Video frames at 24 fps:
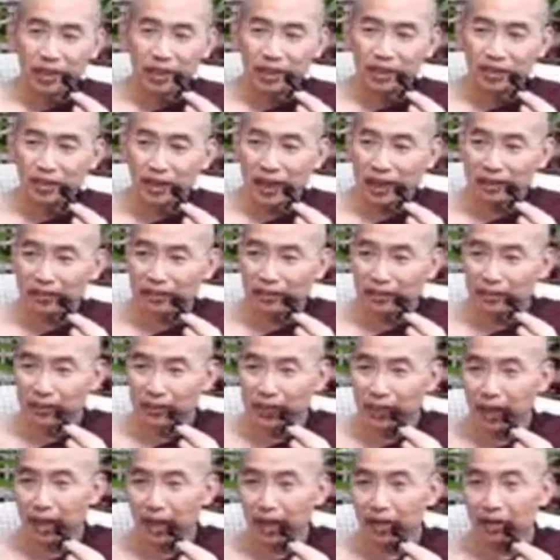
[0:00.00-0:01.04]
meaning you have
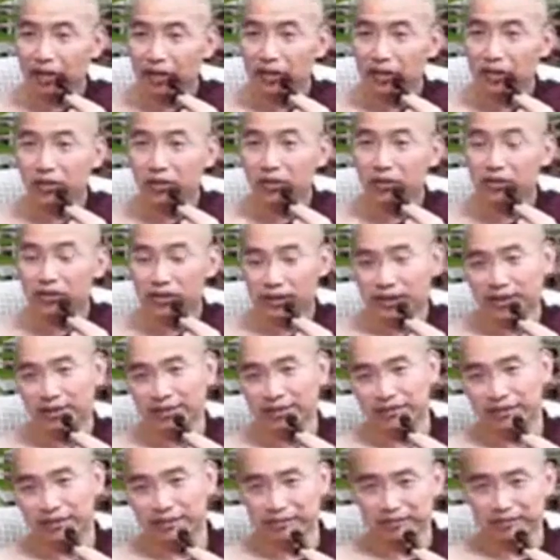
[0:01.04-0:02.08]
to rely on
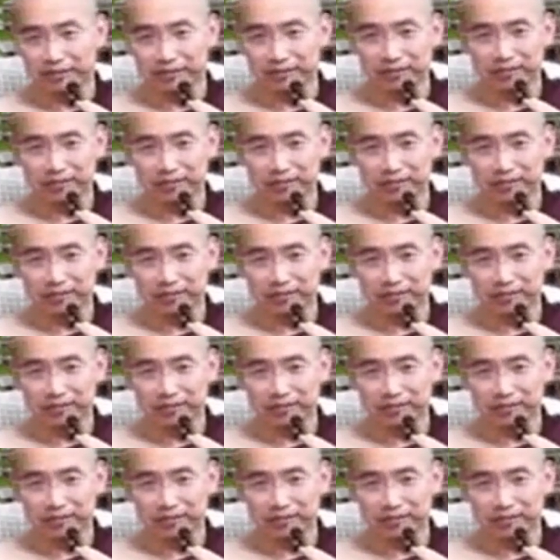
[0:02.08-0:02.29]
yourself.